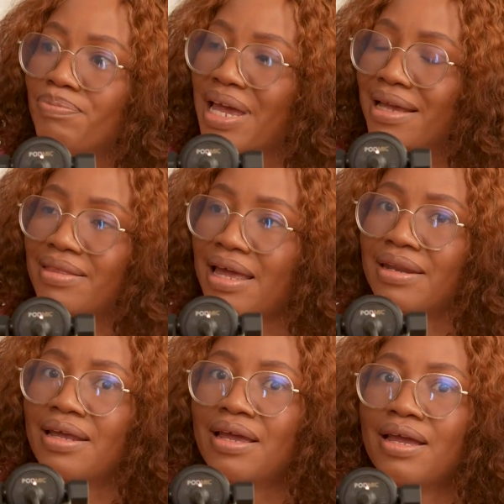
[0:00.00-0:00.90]
back
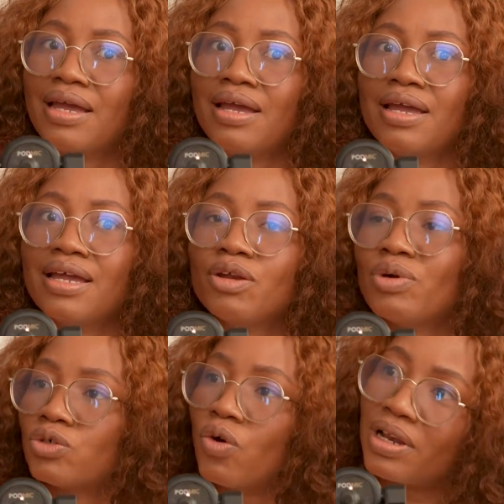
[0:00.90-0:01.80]
then, it
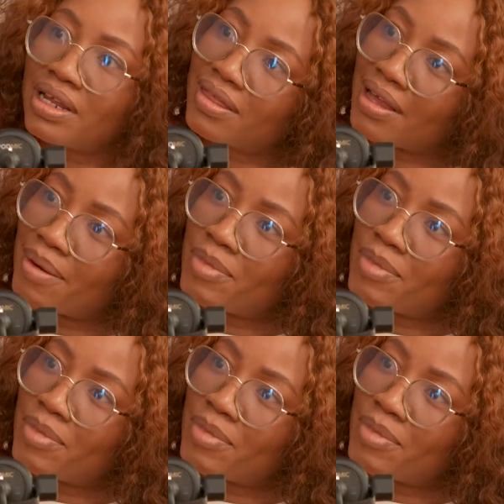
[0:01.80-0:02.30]
was only in the